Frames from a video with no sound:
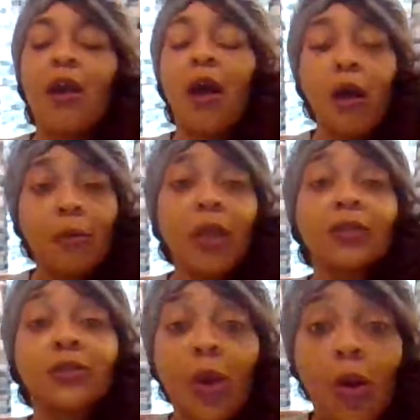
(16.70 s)
Um,
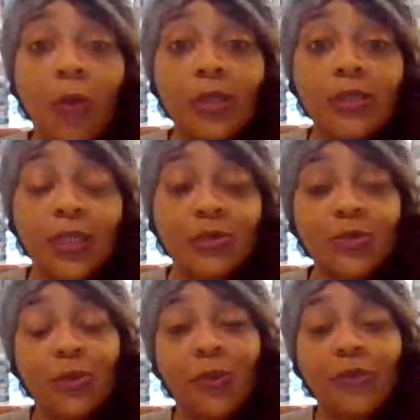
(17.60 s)
as always, thank you
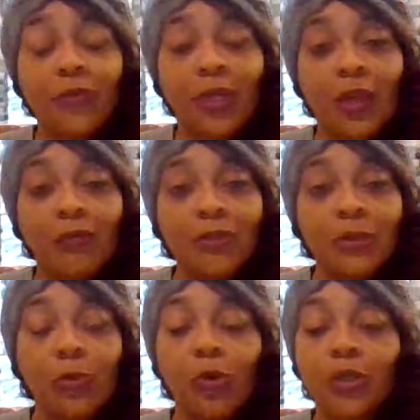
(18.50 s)
so much for the love and
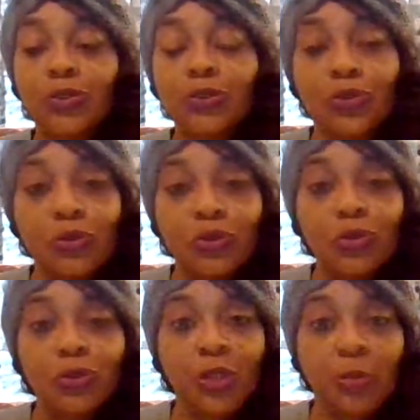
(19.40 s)
support. It's truly,
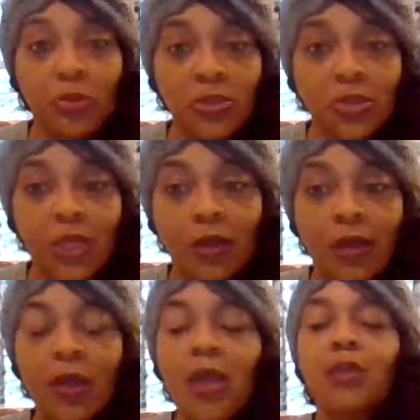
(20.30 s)
truly
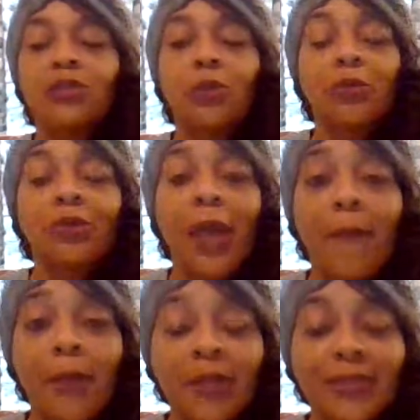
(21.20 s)
appreciated. So with
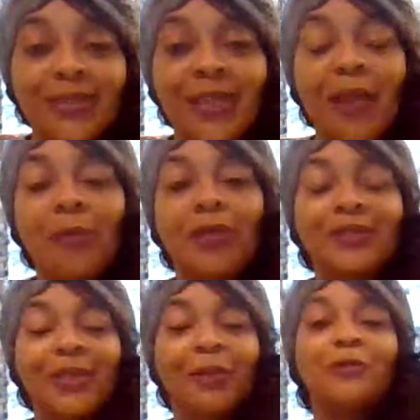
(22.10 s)
that being said,
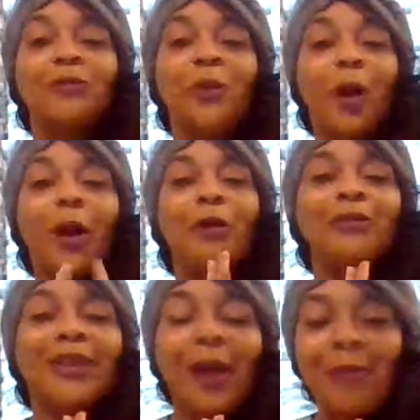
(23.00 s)
much love to
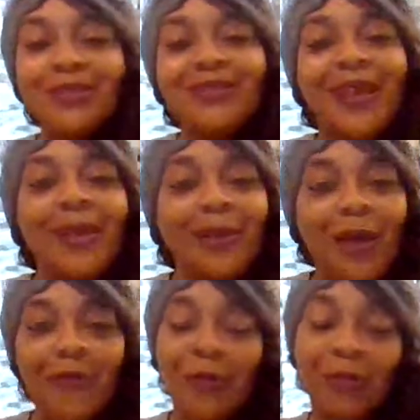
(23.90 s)
all. Namaste,
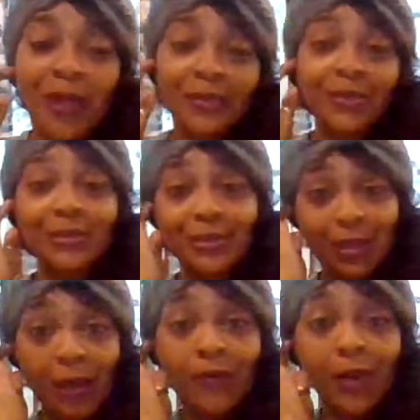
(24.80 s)
love and blessings,
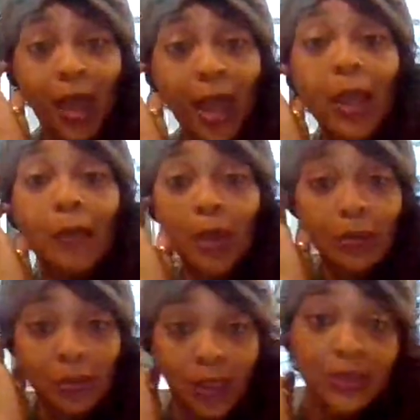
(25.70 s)
love and light, and
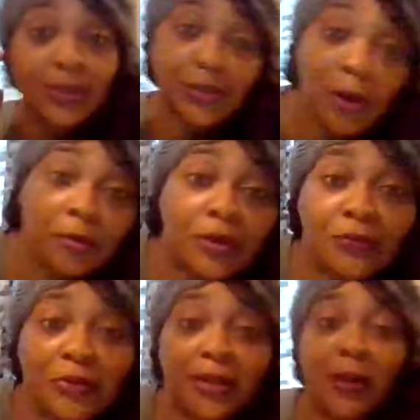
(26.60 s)
many blessings are
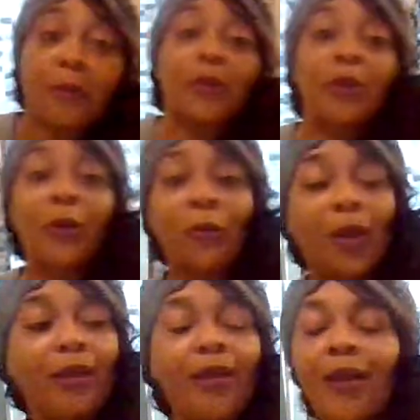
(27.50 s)
definitely coming your
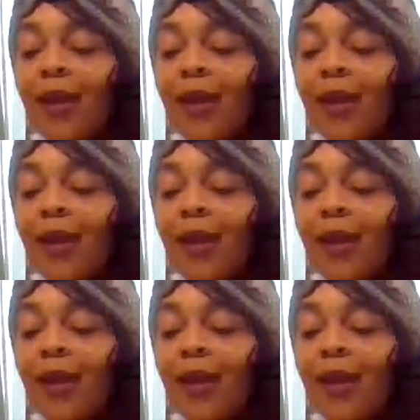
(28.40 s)
way.